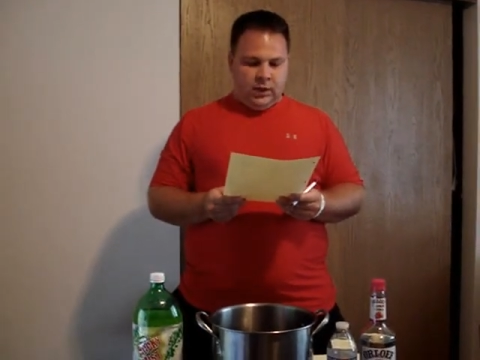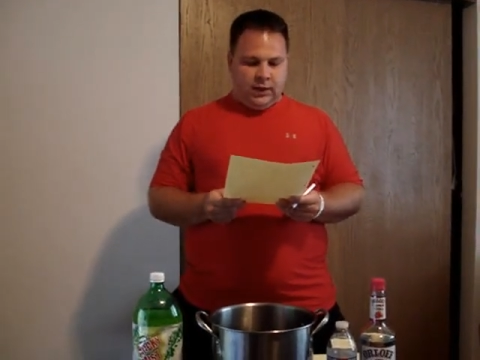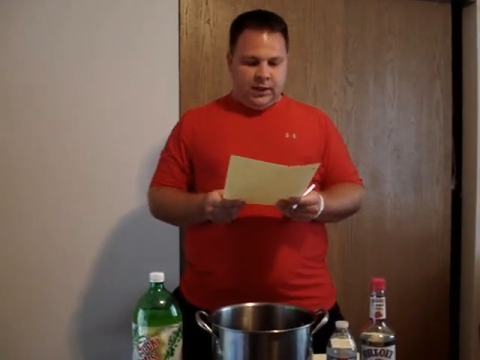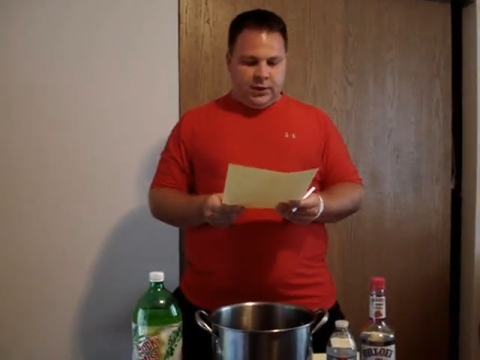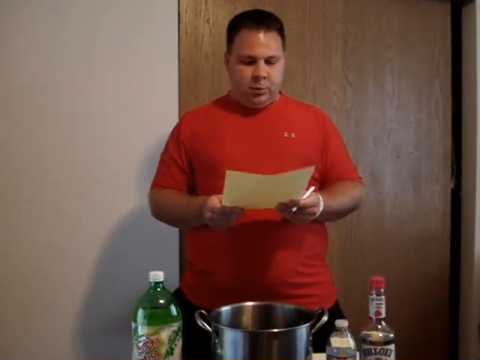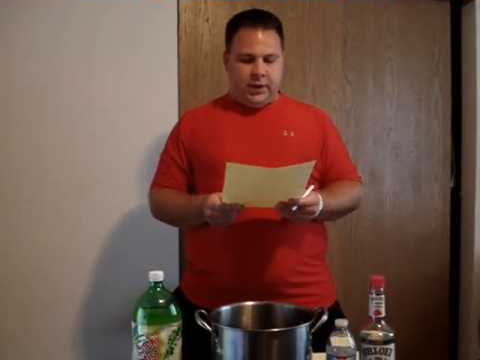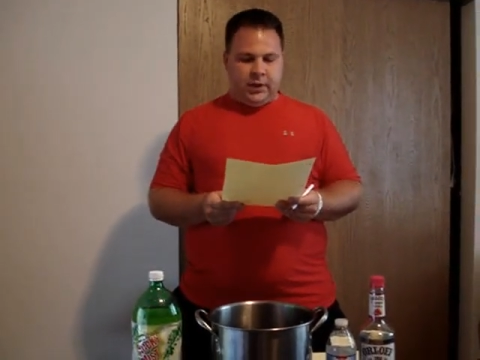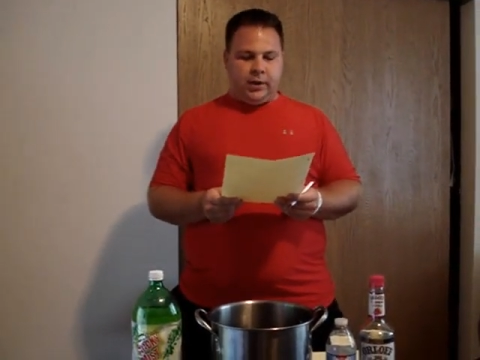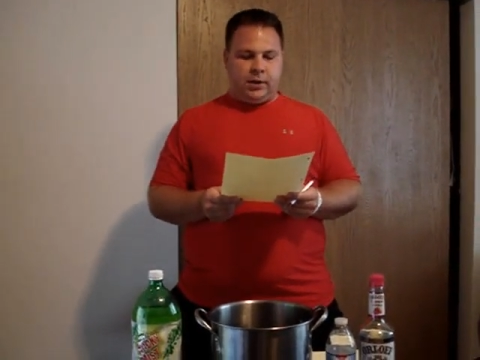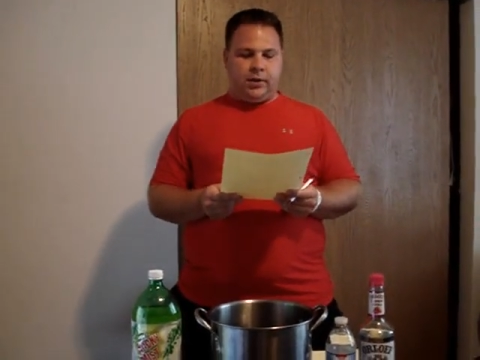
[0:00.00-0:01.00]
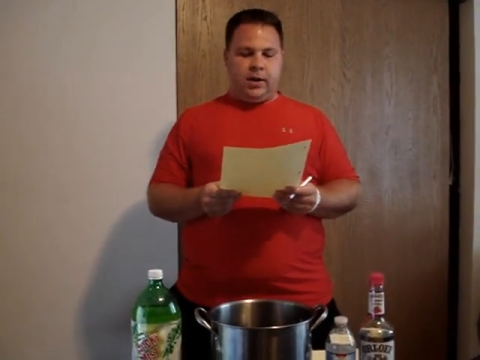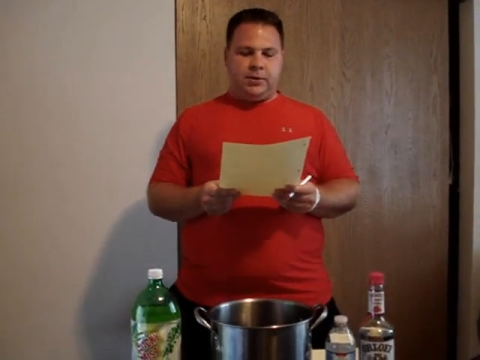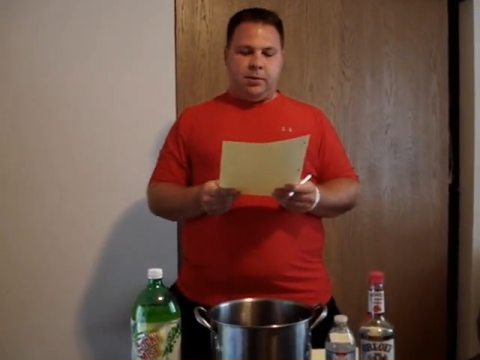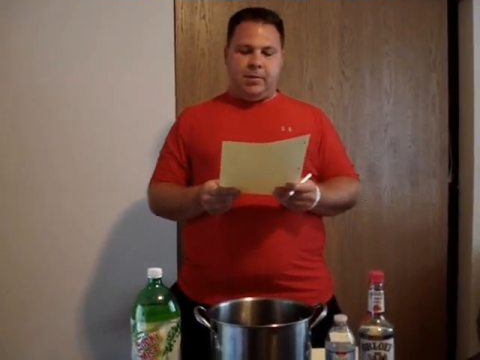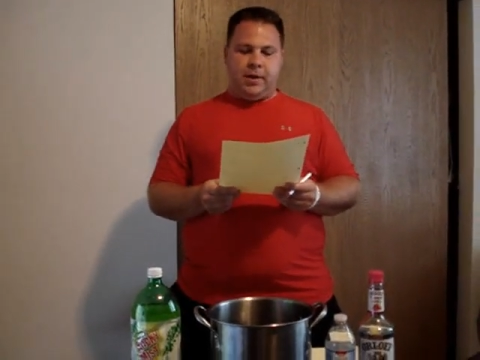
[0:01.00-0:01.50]
Each week you can
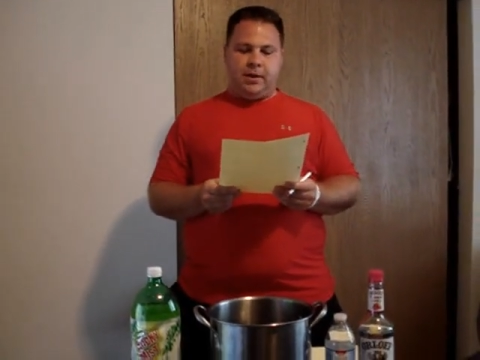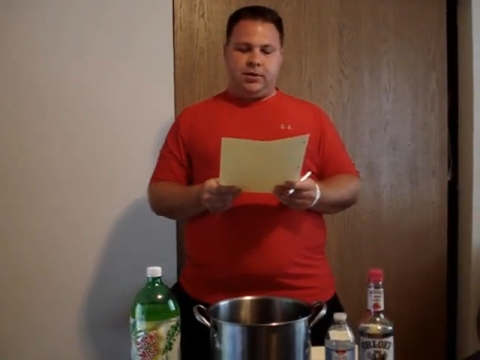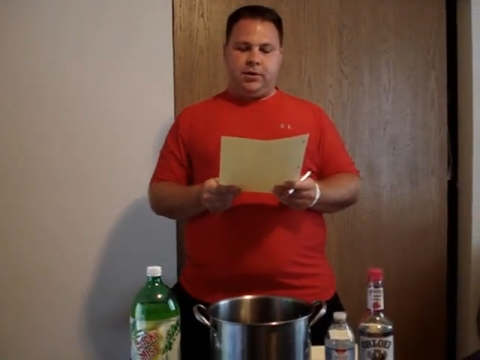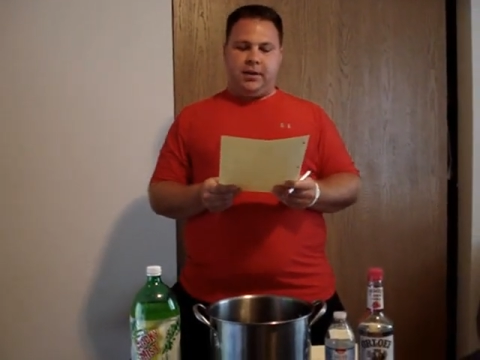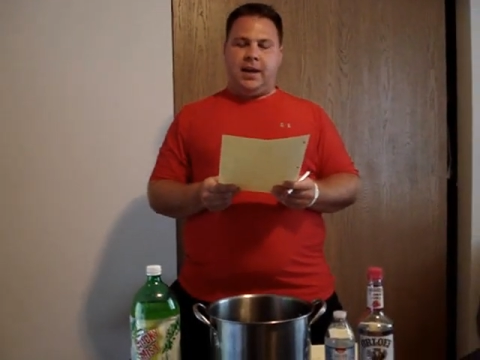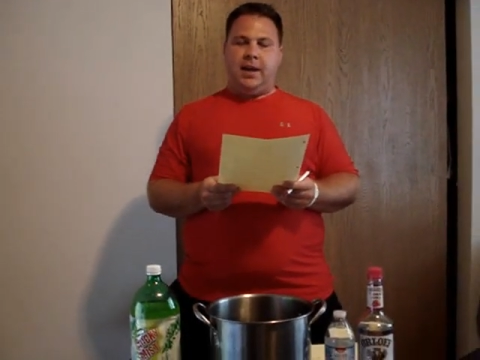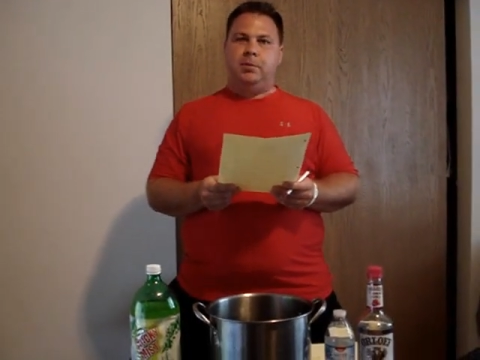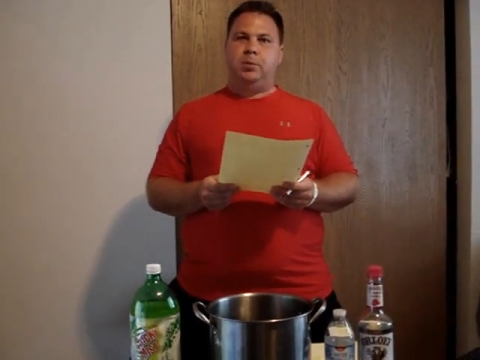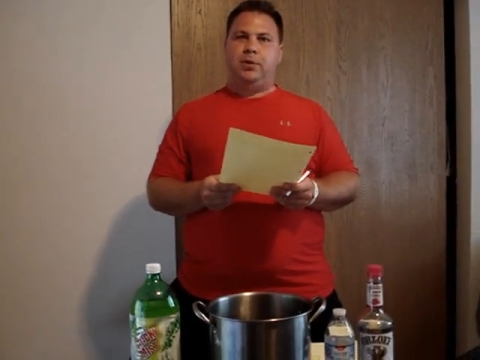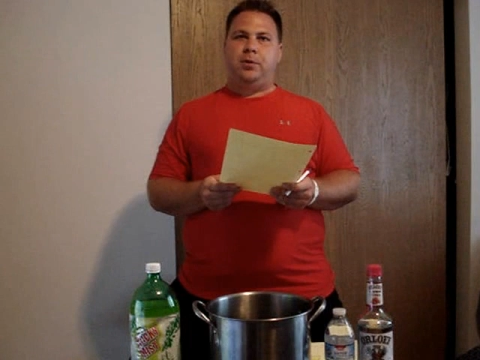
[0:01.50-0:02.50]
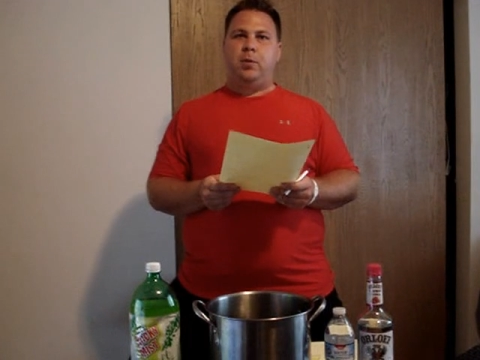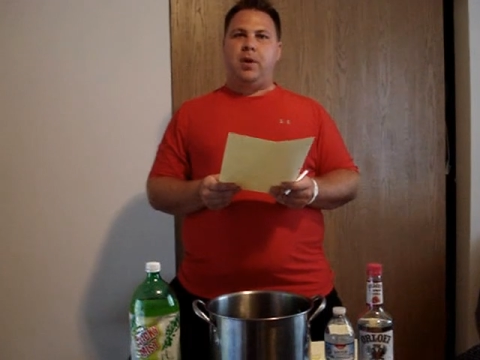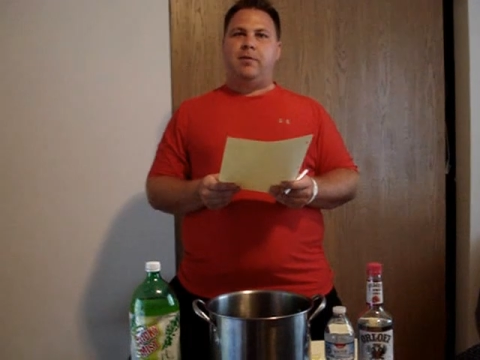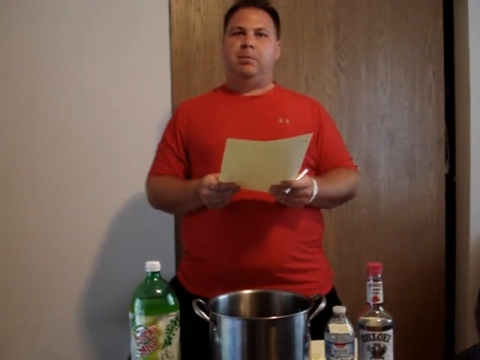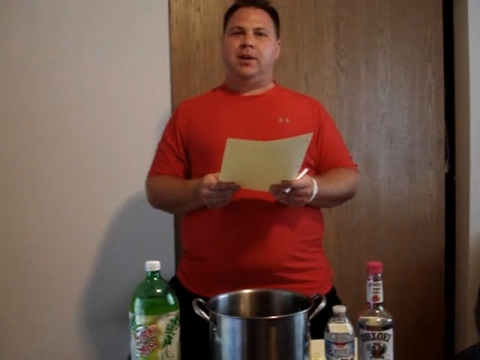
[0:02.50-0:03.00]
also bet on your games with your
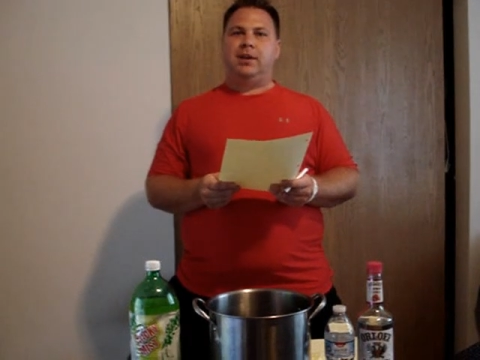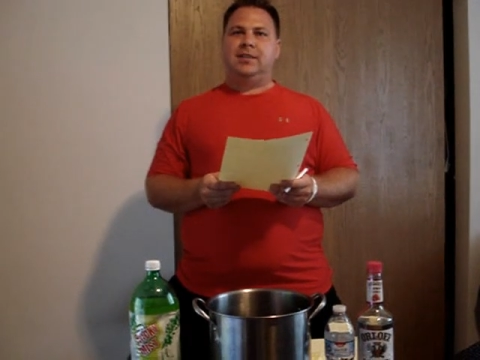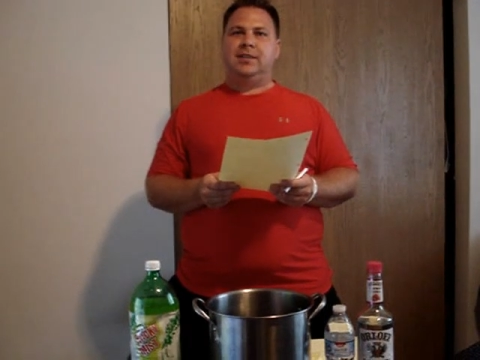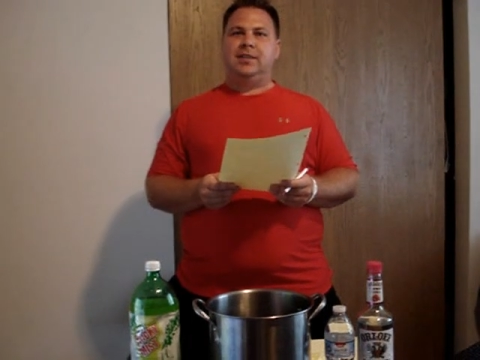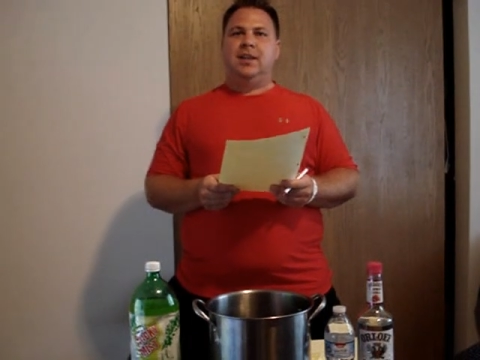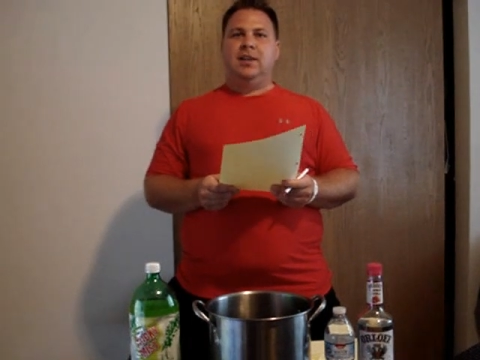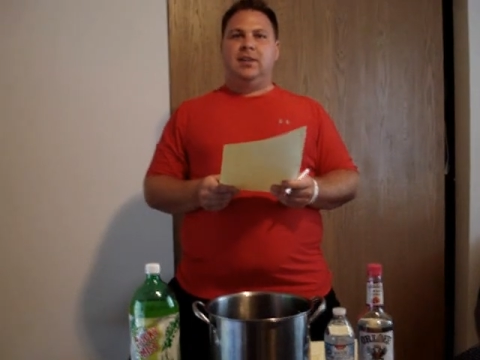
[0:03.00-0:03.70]
waiver bucks.